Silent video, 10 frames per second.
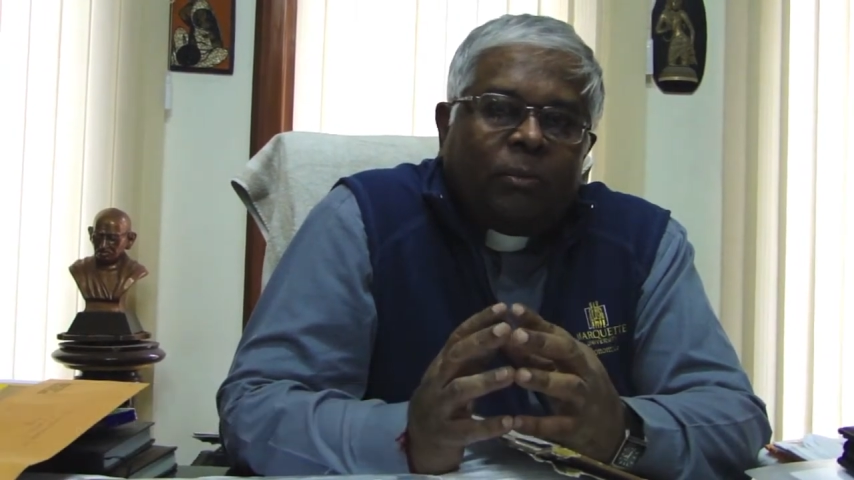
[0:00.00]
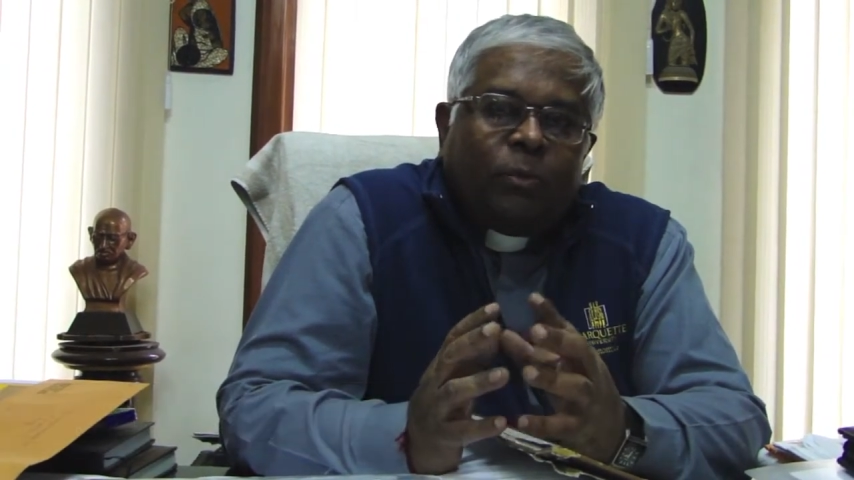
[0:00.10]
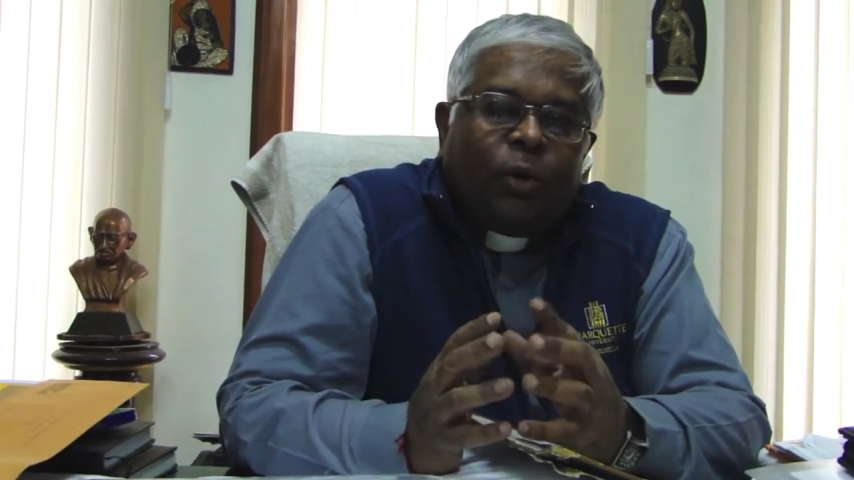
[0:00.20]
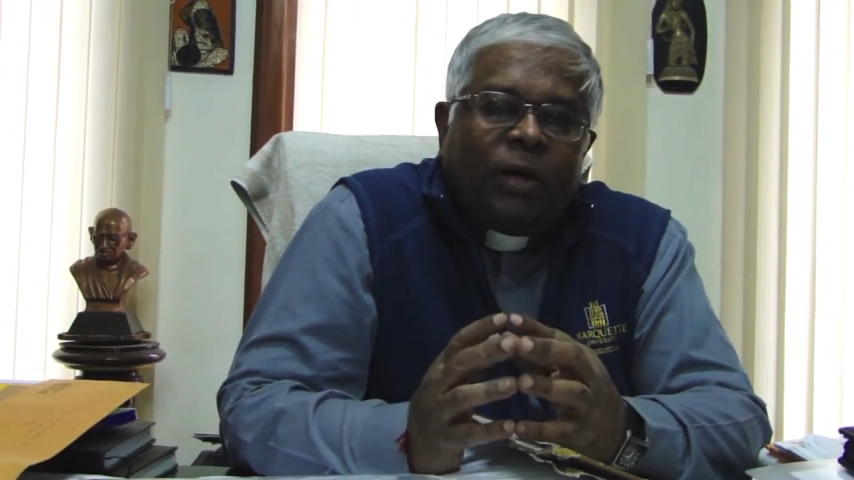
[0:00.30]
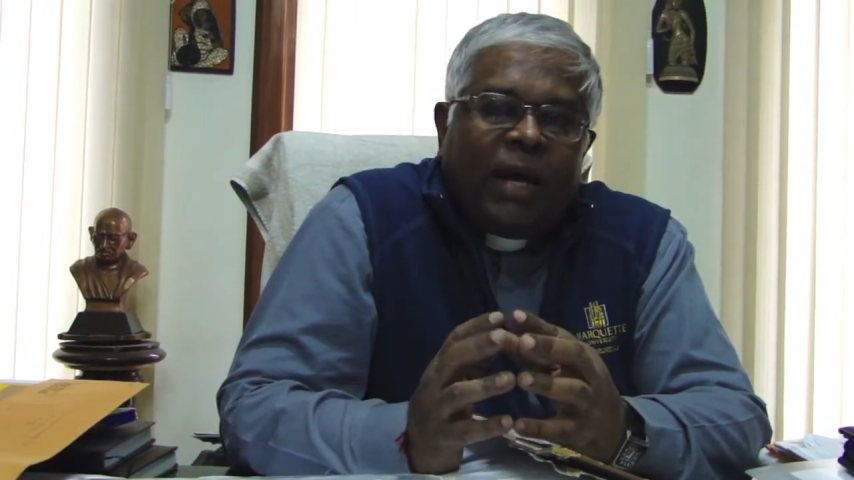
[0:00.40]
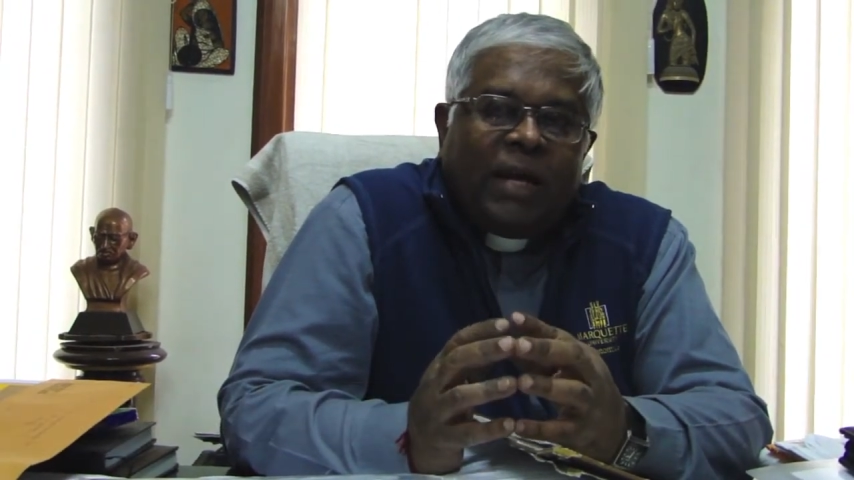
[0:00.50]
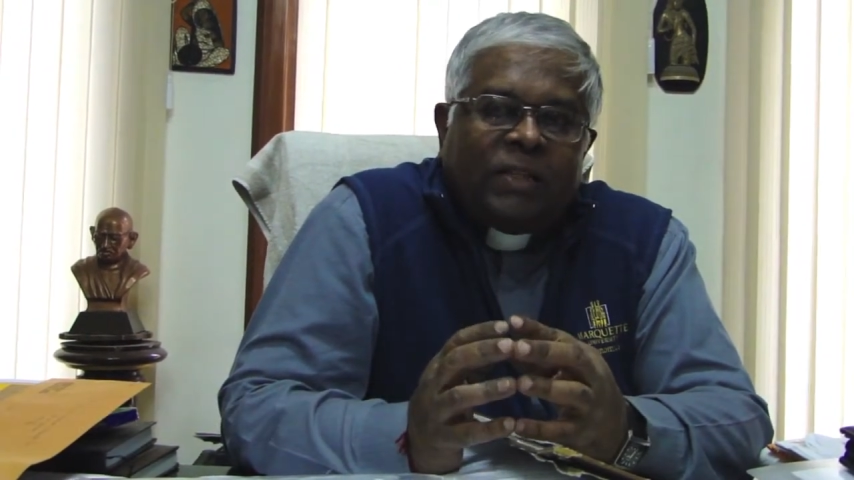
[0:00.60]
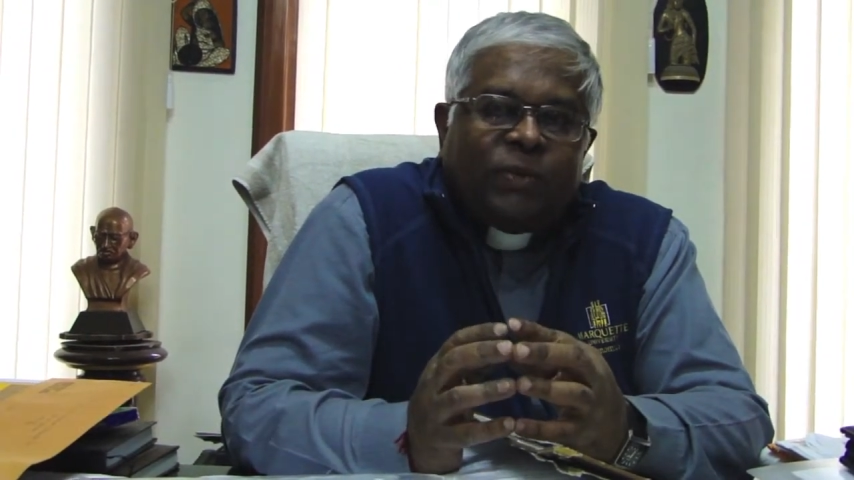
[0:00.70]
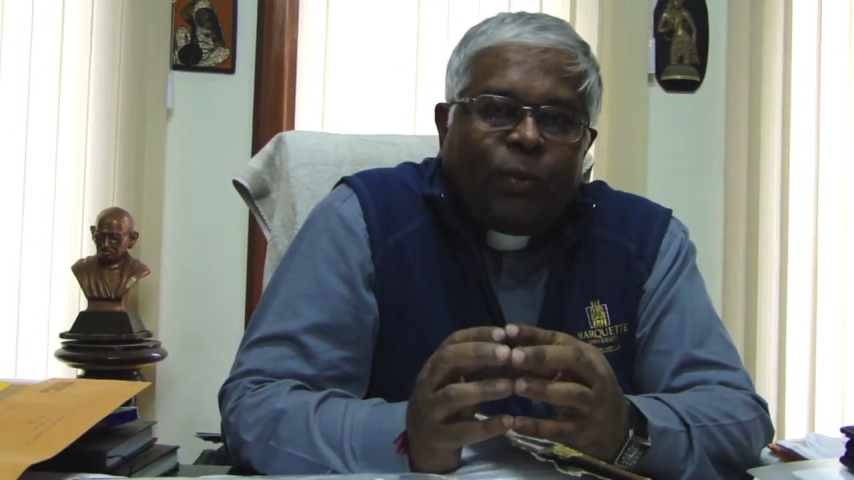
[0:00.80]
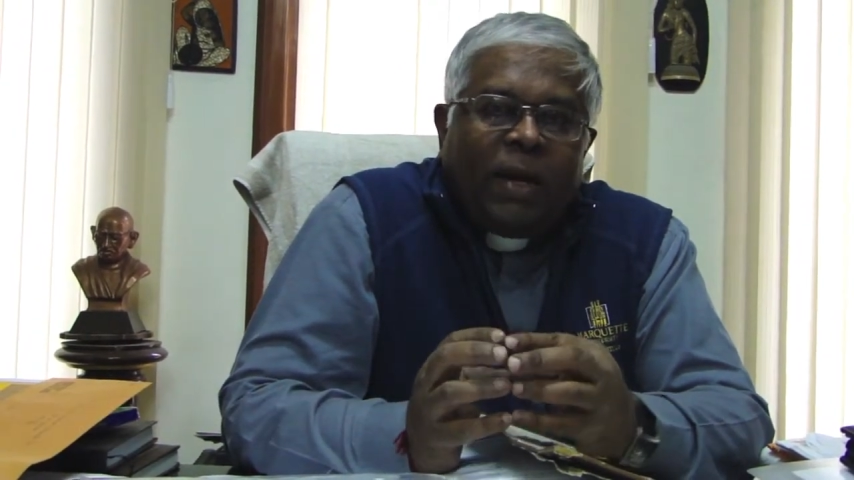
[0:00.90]
more as
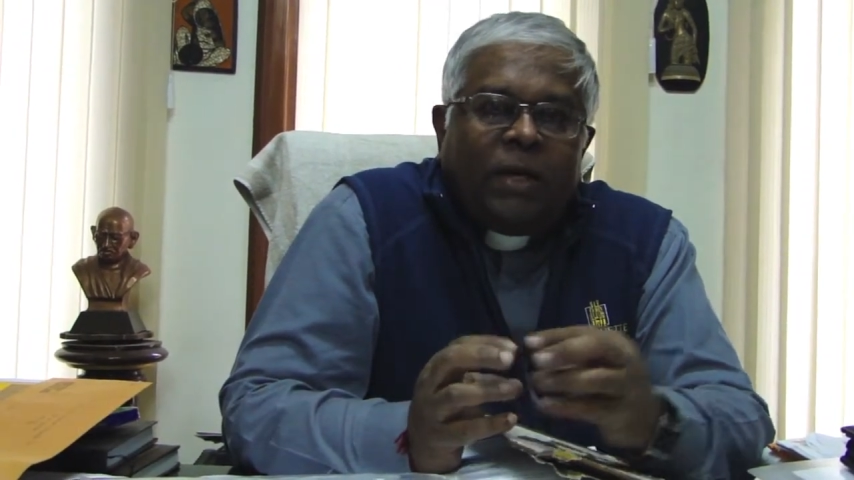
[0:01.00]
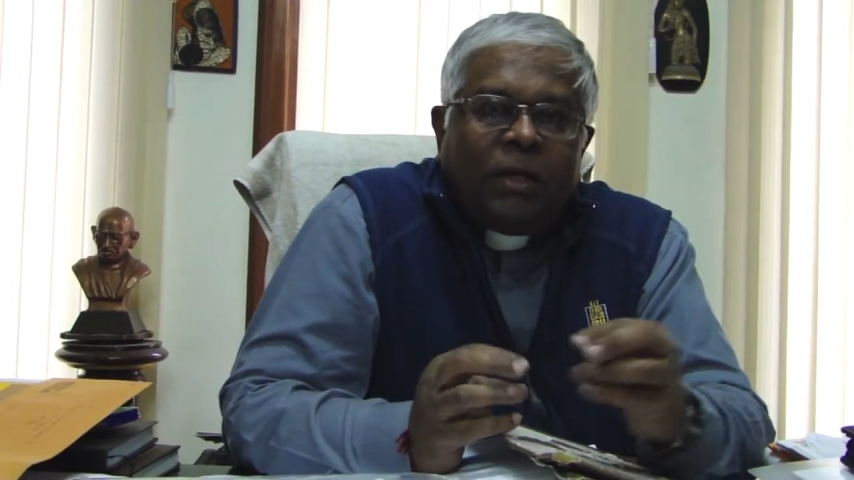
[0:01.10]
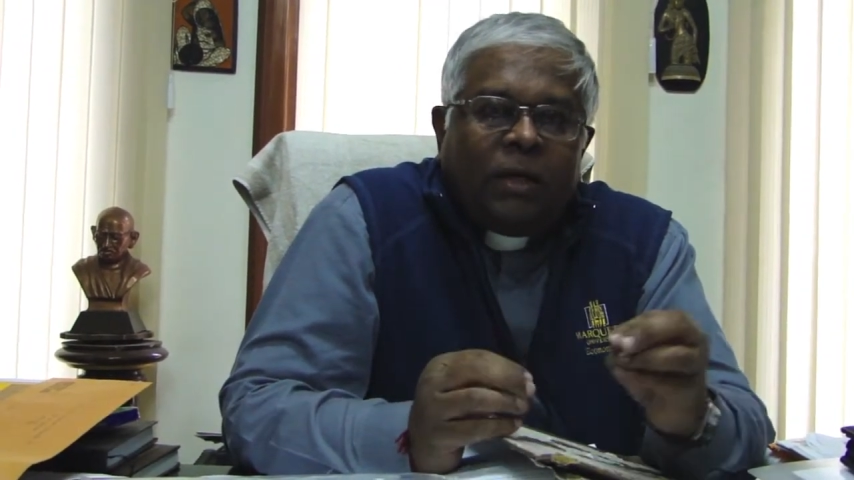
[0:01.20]
one